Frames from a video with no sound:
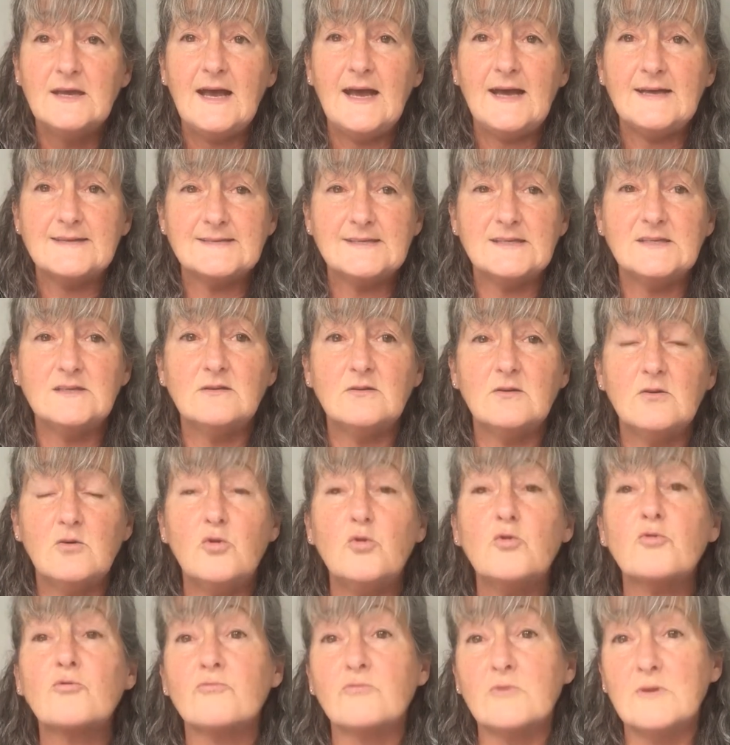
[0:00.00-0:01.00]
as in
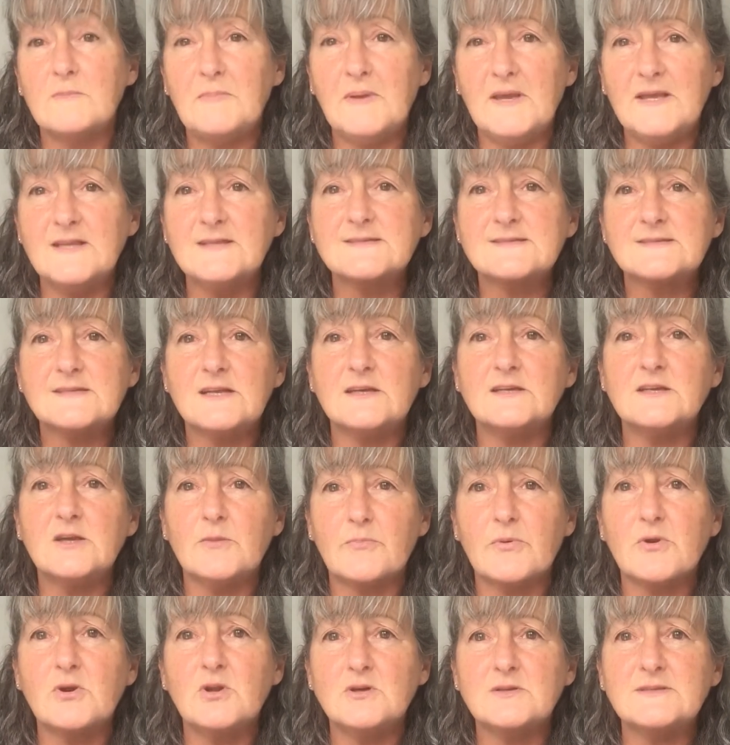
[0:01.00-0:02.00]
ordinary beans, like your
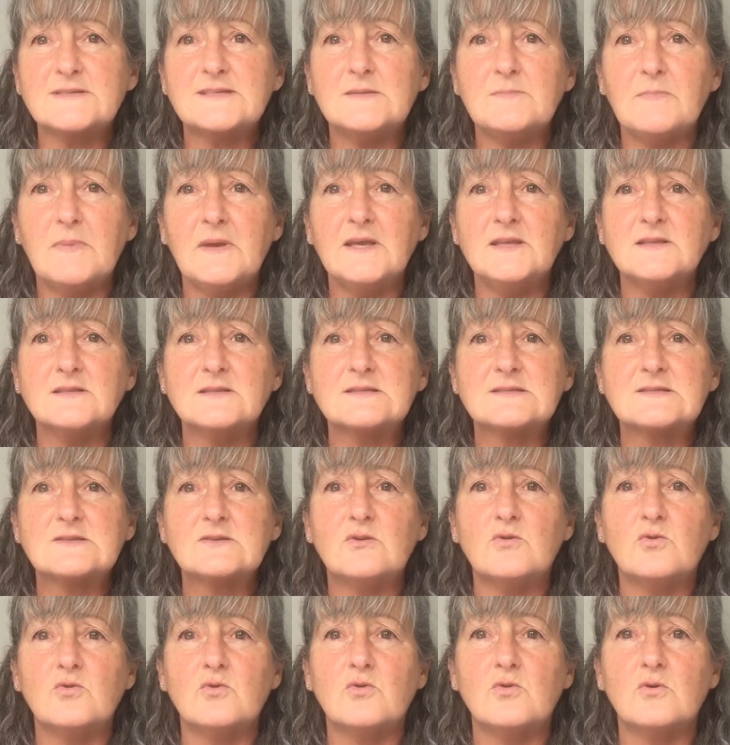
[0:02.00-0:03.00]
borlotti beans
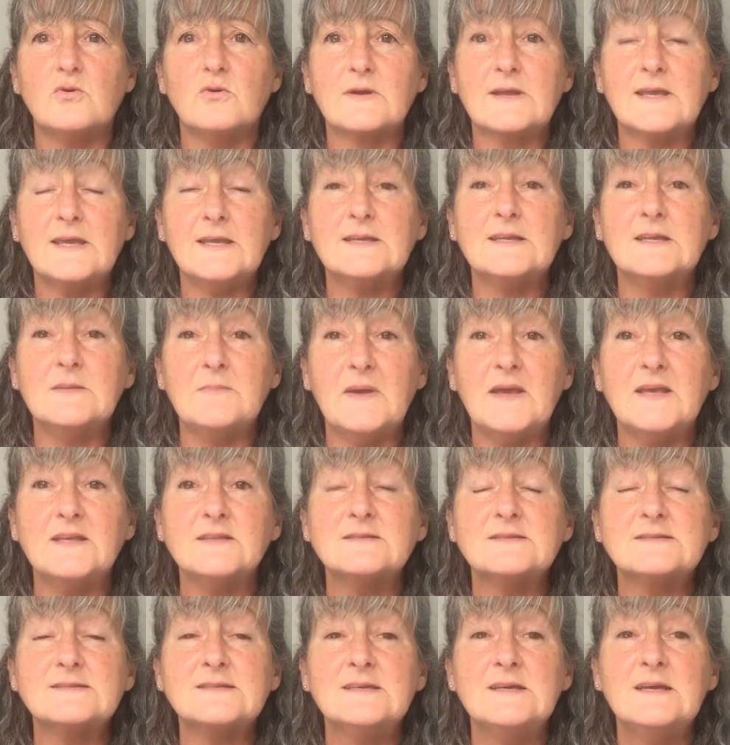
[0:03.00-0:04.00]
or kidney
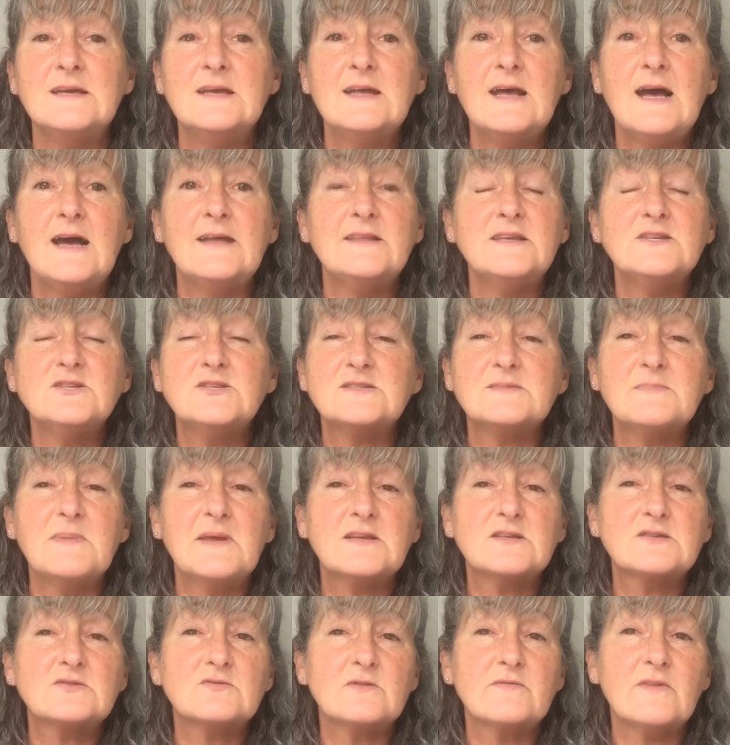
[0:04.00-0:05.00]
beans, and then just
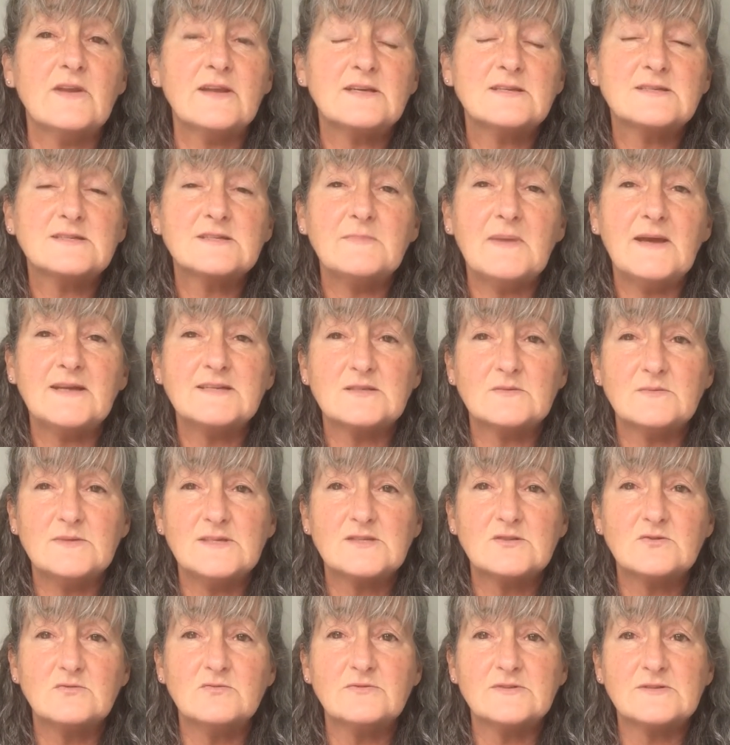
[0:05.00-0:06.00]
make sort of like a tomatoey
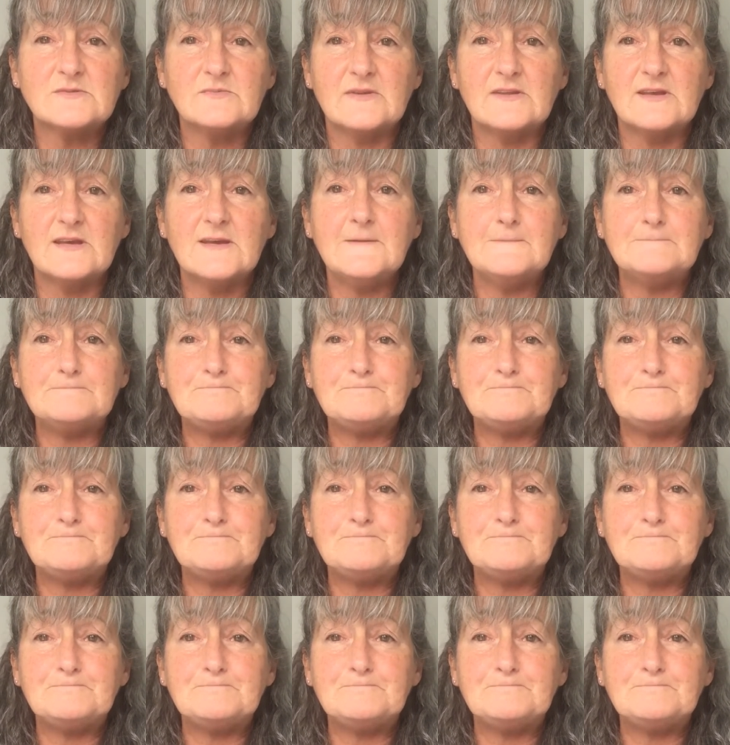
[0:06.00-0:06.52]
sauce with it.